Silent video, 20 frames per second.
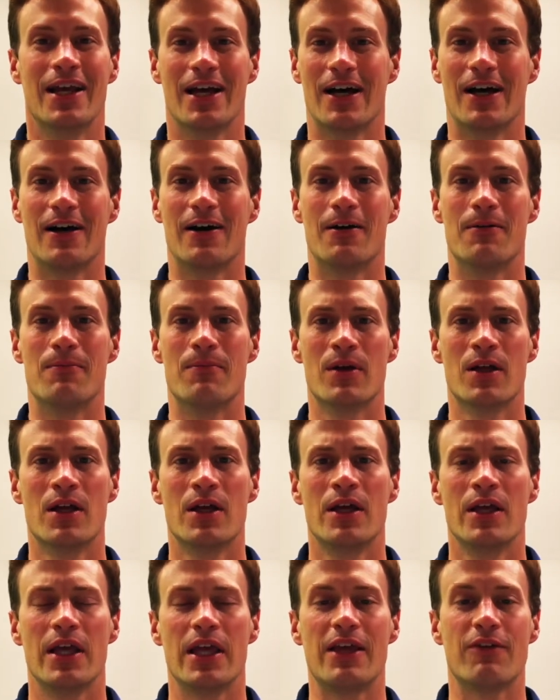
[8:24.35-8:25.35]
Um,
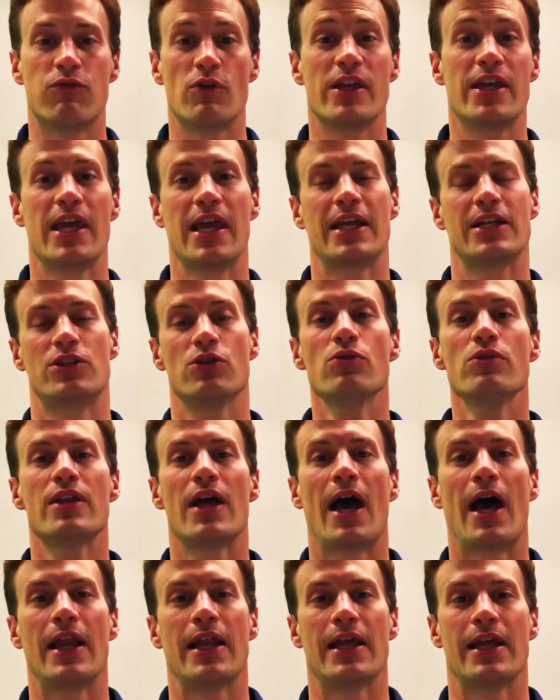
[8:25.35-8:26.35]
if we can't do
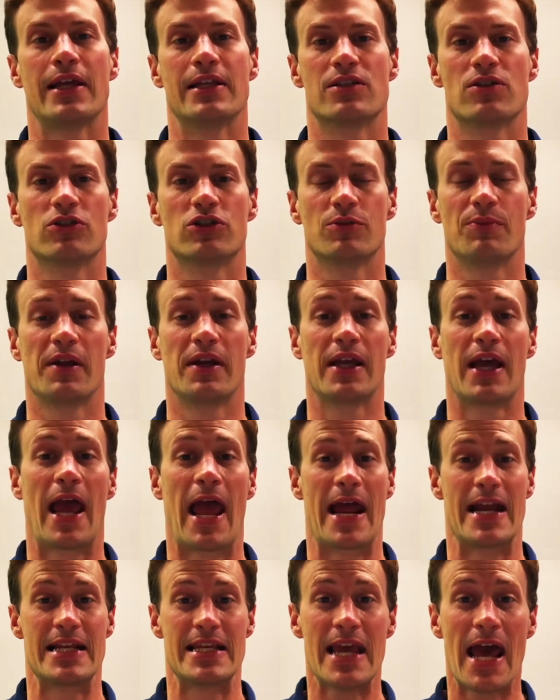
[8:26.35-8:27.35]
that in, in, social media,
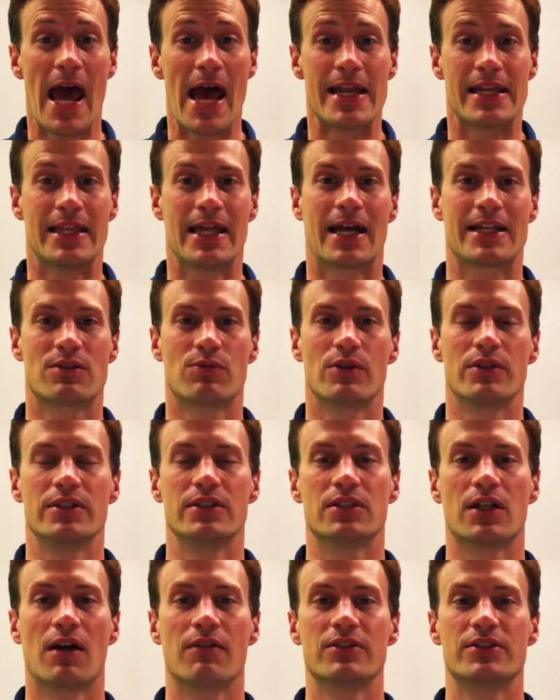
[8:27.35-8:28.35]
and yet that's where
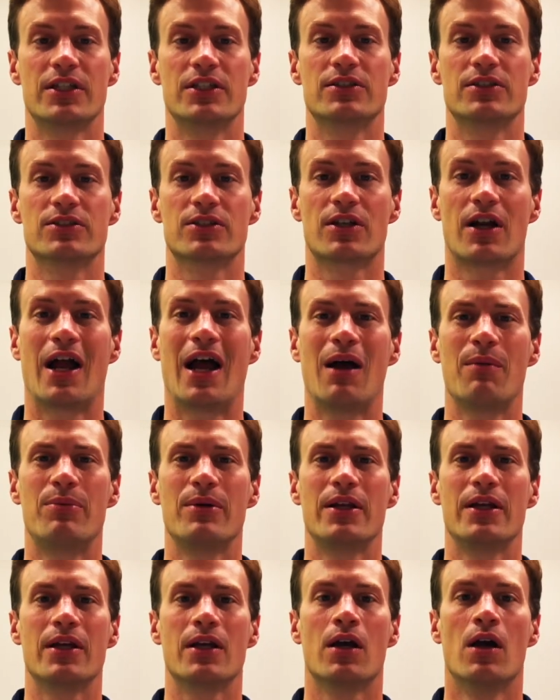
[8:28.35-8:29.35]
these conversations are
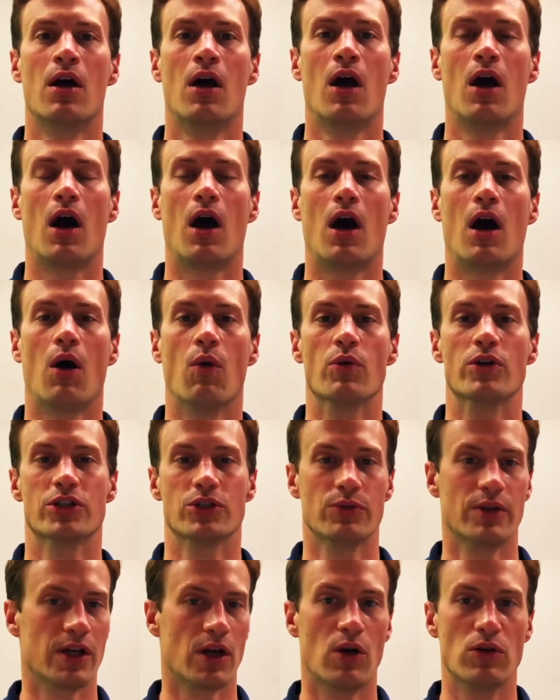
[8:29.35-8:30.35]
happening, uh, we're
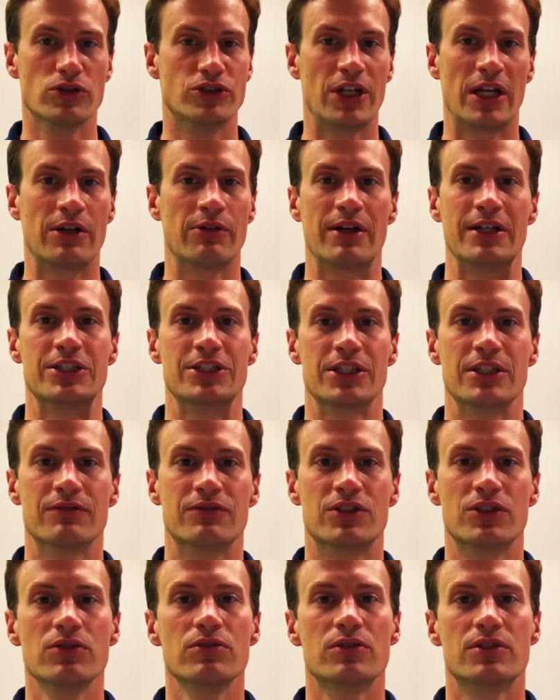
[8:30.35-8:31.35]
doing a whole generation of
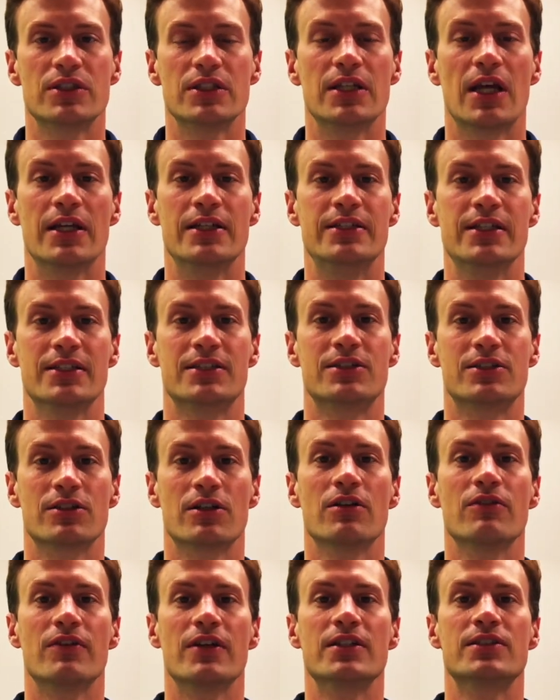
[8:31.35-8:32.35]
students a, a
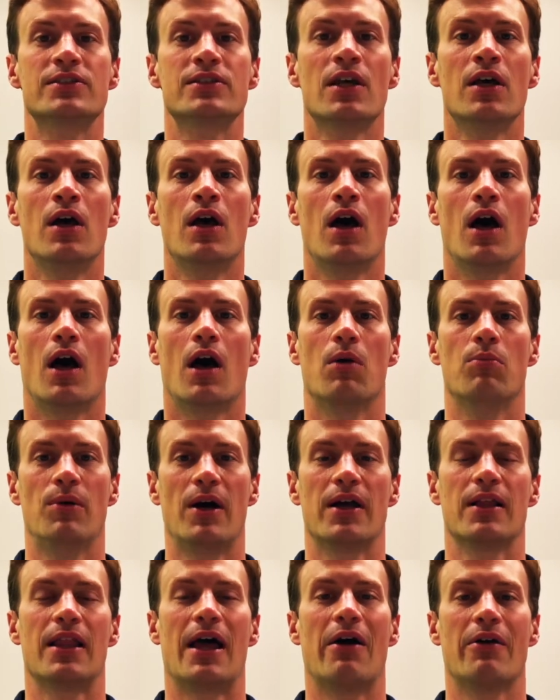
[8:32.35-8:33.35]
disservice uh,
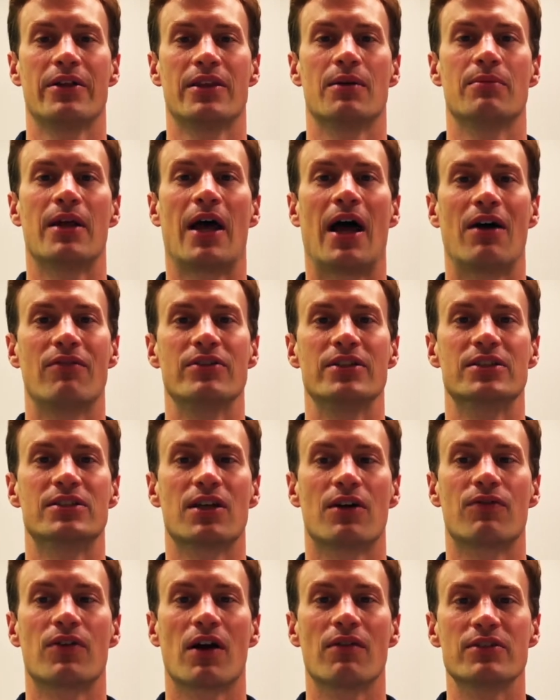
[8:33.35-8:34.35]
by allowing them to have these
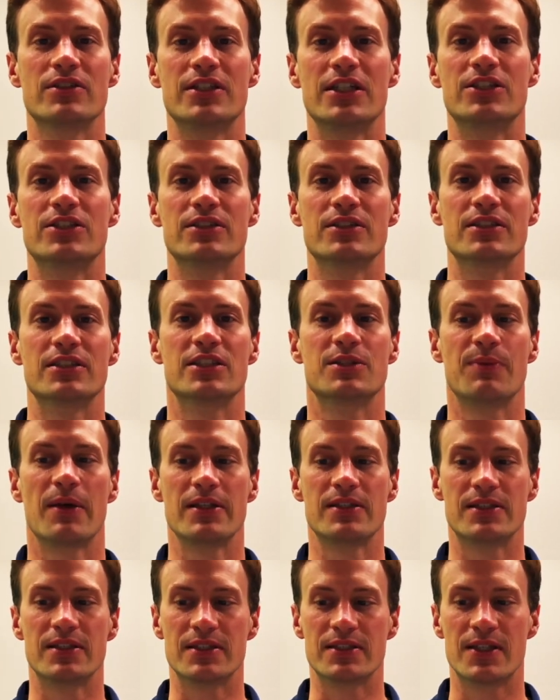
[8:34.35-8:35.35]
tough conversations in
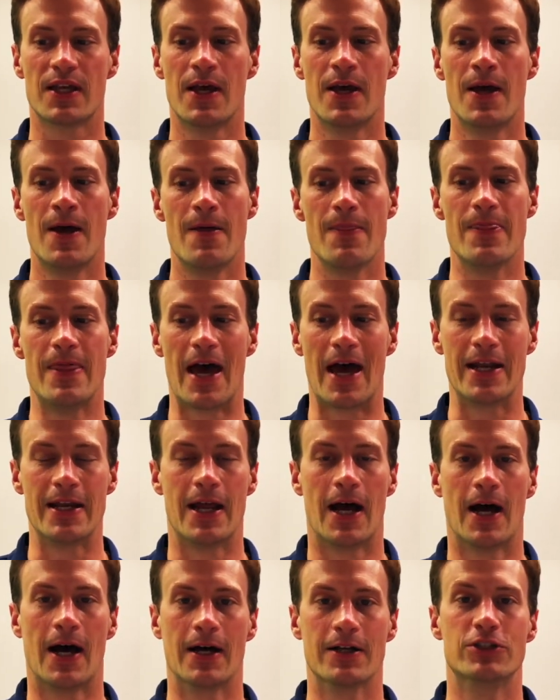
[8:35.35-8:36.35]
spaces that
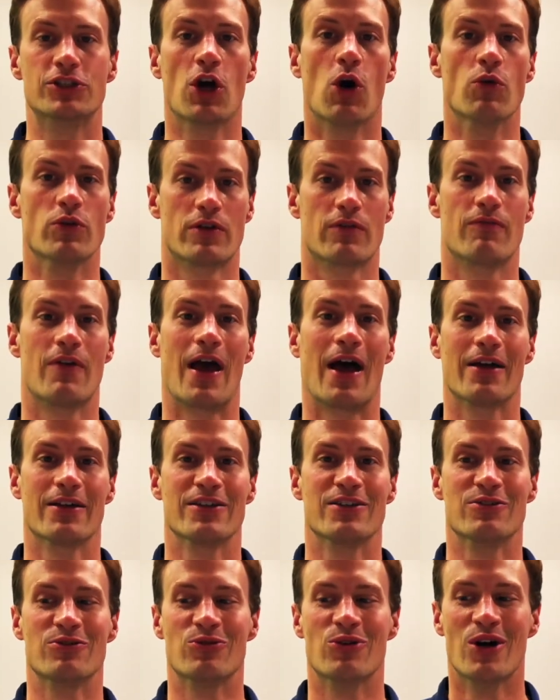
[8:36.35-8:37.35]
uh, don't
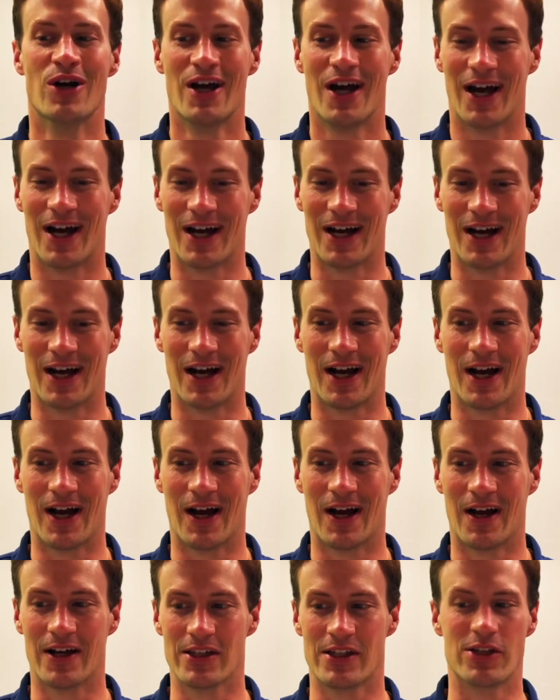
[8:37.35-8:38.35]
value uh,
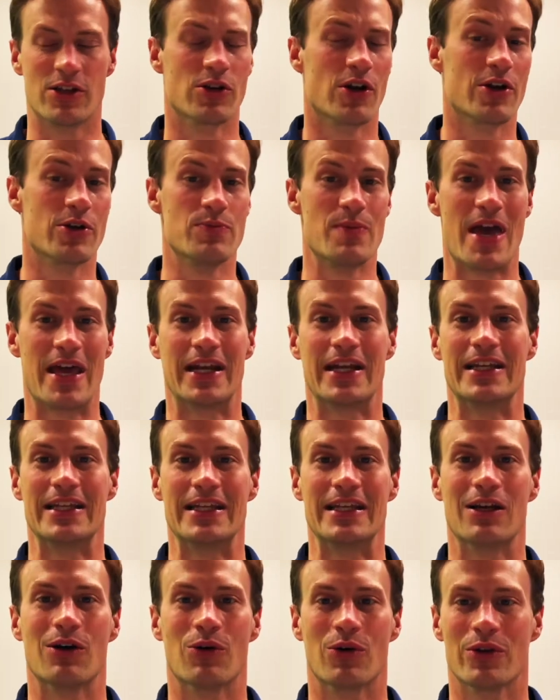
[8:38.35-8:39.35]
uh, your
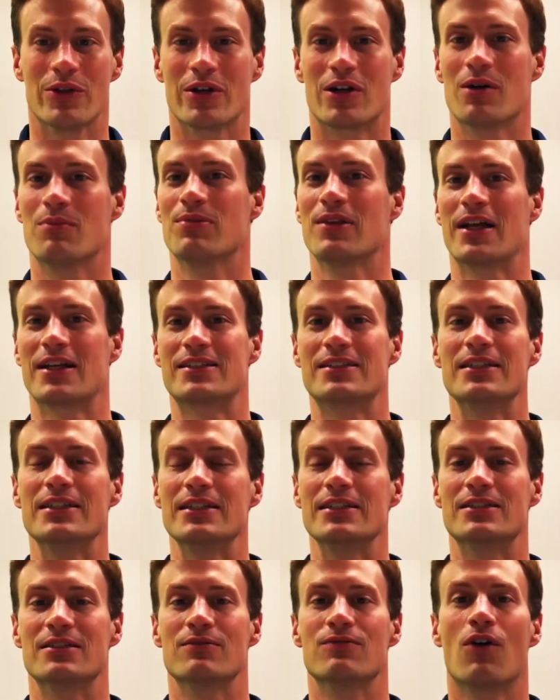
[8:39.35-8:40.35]
humanity or the
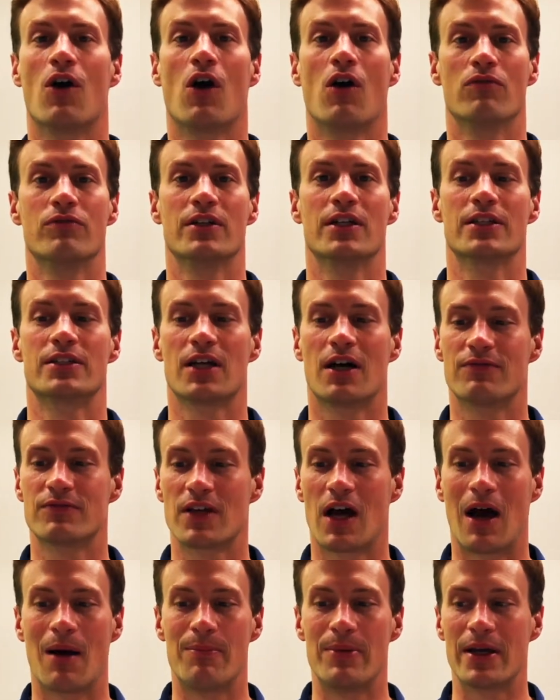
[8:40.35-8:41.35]
complexities involved in a tough
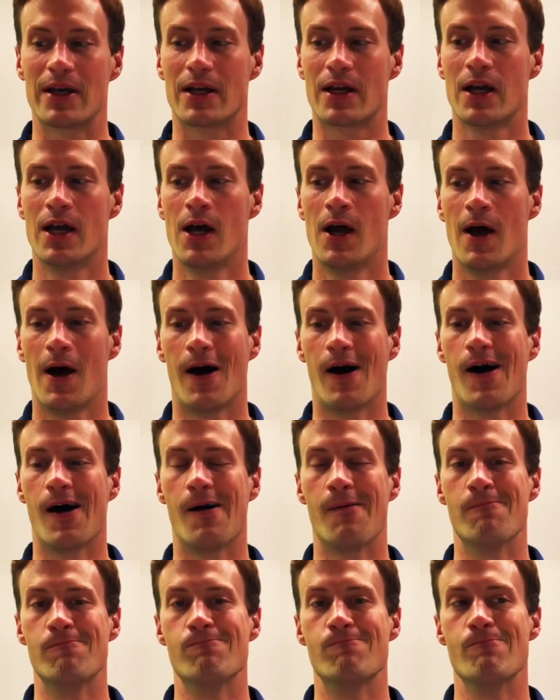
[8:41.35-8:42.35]
topic,
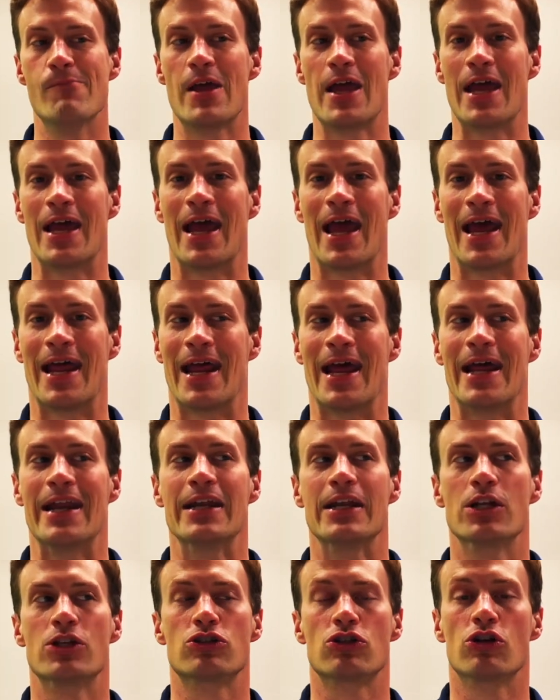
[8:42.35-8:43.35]
um, and,
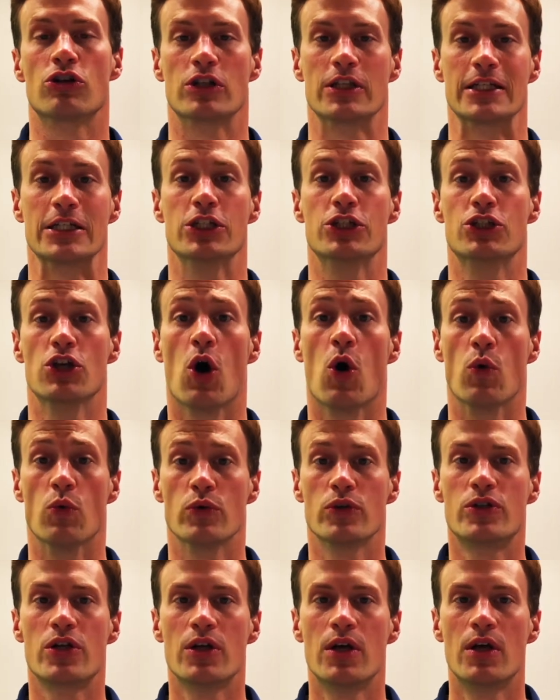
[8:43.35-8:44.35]
and certainly
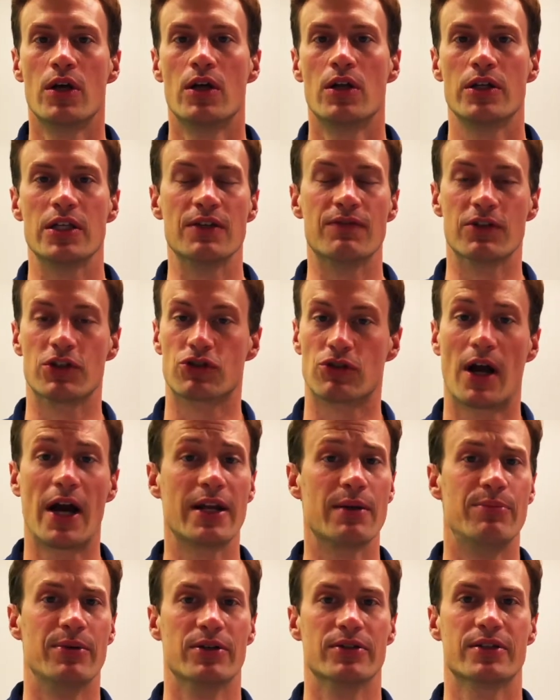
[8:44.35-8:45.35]
don't even try
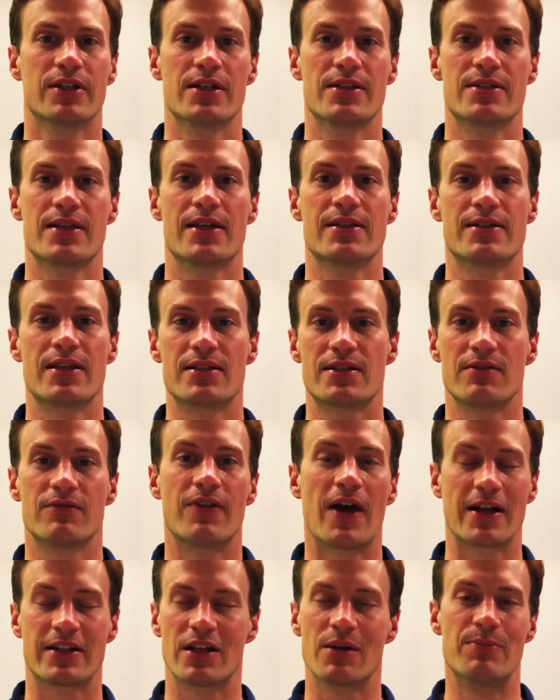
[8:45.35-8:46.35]
to build consensus. In
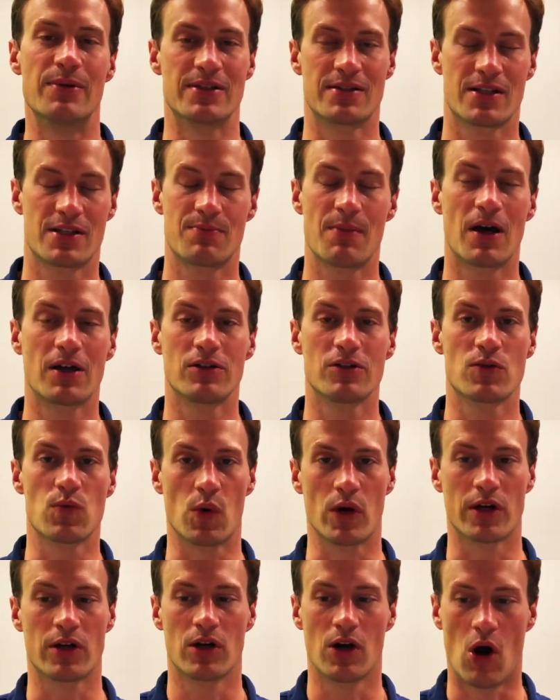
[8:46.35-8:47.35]
fact, their business models
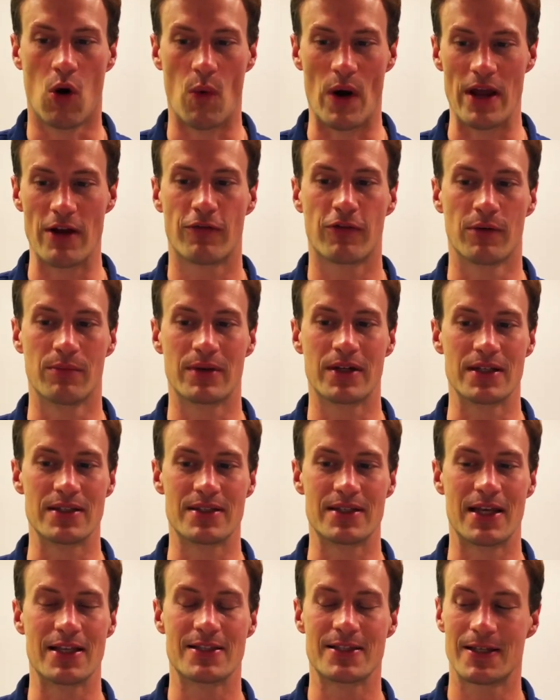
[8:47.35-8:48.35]
work away from
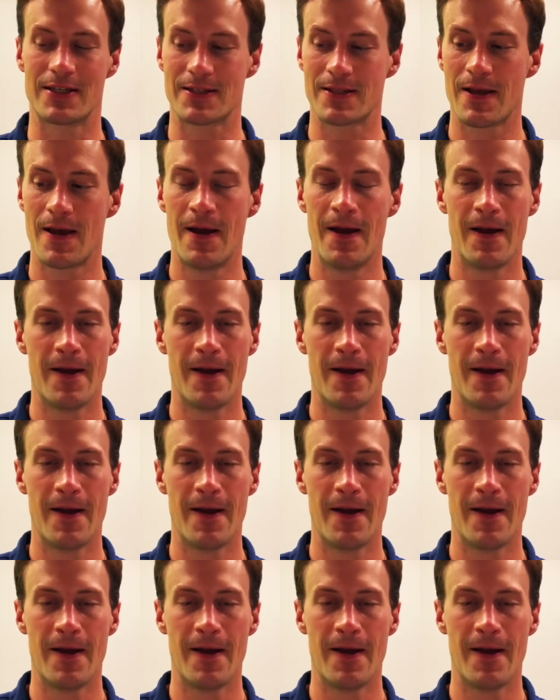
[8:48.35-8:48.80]
consensus.